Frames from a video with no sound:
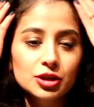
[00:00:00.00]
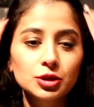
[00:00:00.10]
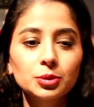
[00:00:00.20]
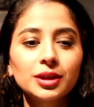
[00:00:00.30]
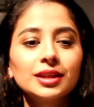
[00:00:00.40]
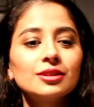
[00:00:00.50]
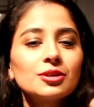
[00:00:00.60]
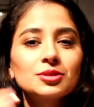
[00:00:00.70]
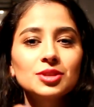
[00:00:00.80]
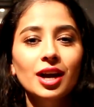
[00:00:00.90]
during
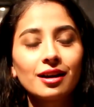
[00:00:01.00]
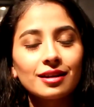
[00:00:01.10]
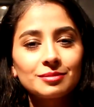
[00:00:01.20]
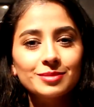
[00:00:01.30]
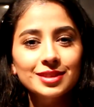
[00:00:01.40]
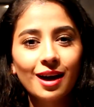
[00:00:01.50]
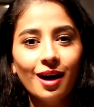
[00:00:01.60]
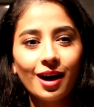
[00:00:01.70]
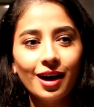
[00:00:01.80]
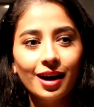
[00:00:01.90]
those times
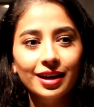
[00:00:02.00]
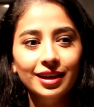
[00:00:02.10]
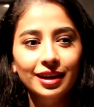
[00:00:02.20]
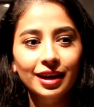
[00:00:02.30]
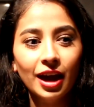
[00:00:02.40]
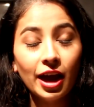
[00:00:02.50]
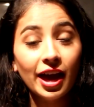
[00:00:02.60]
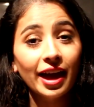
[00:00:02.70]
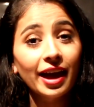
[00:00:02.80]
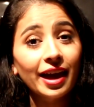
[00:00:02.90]
I
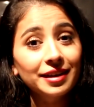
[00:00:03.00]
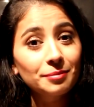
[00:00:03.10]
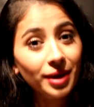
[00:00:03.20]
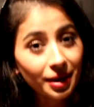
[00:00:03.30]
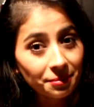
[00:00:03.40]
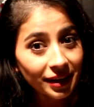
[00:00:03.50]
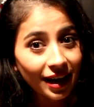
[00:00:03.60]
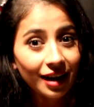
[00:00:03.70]
had a baby.